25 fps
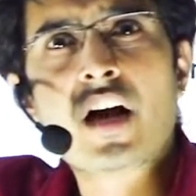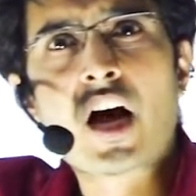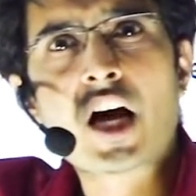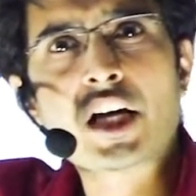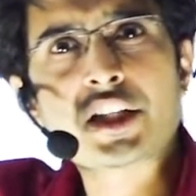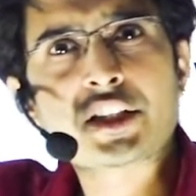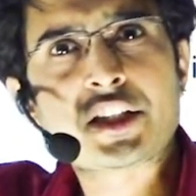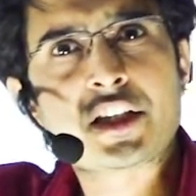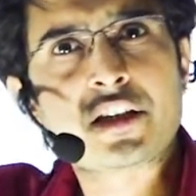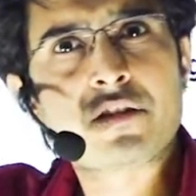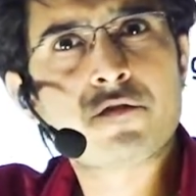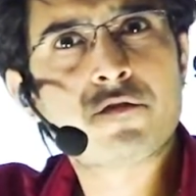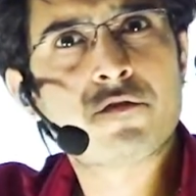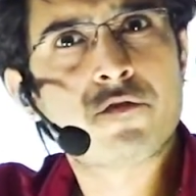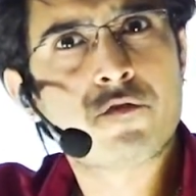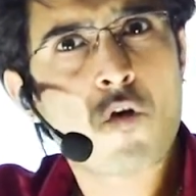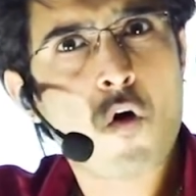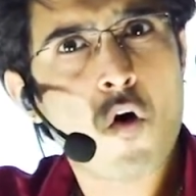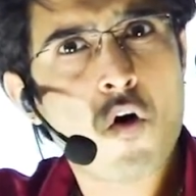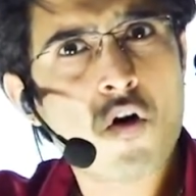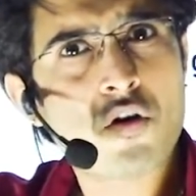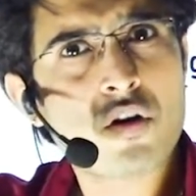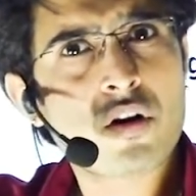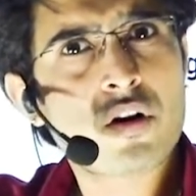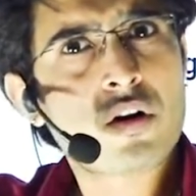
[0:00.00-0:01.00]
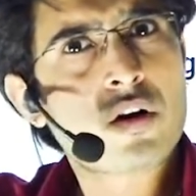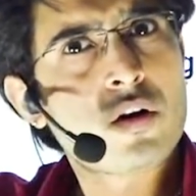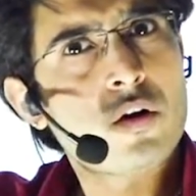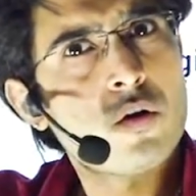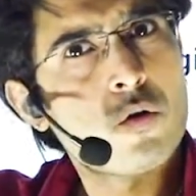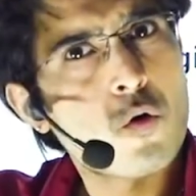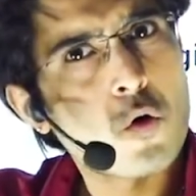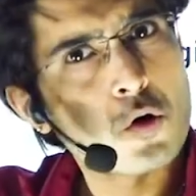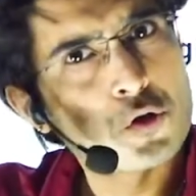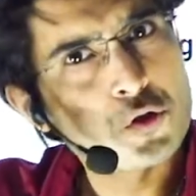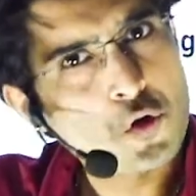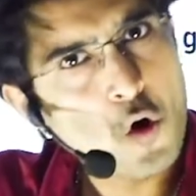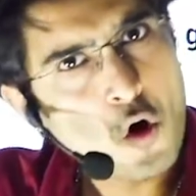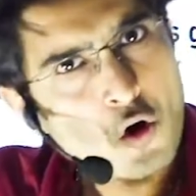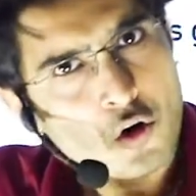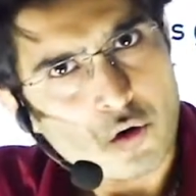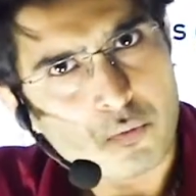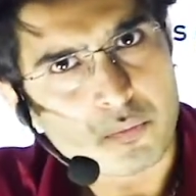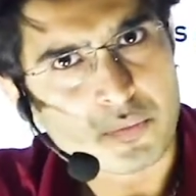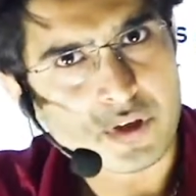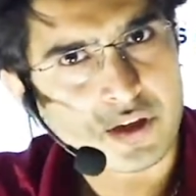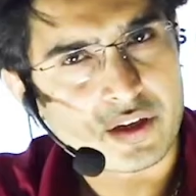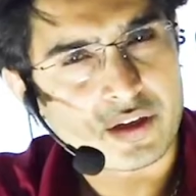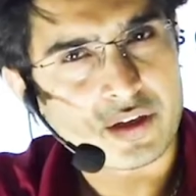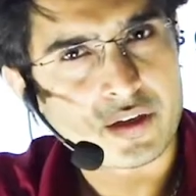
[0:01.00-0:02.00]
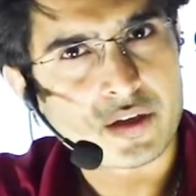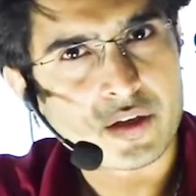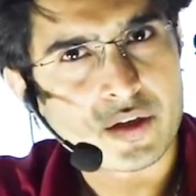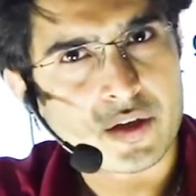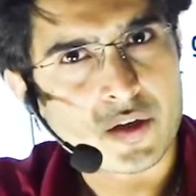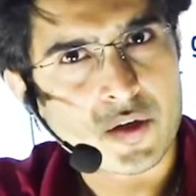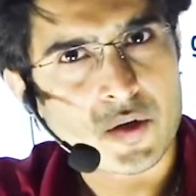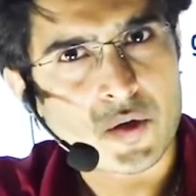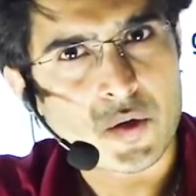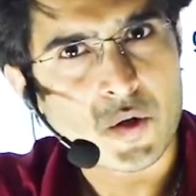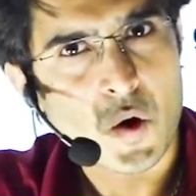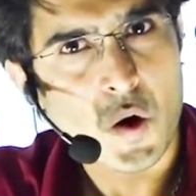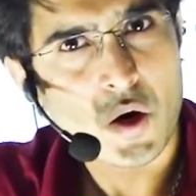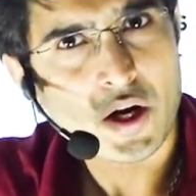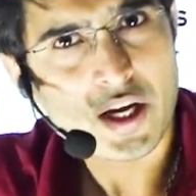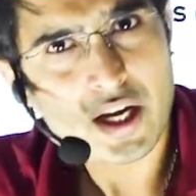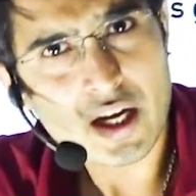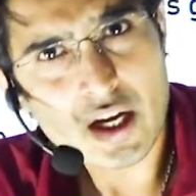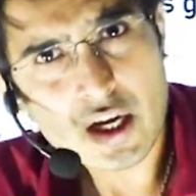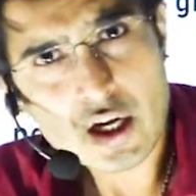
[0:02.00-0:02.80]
asking for autonomy. Okay,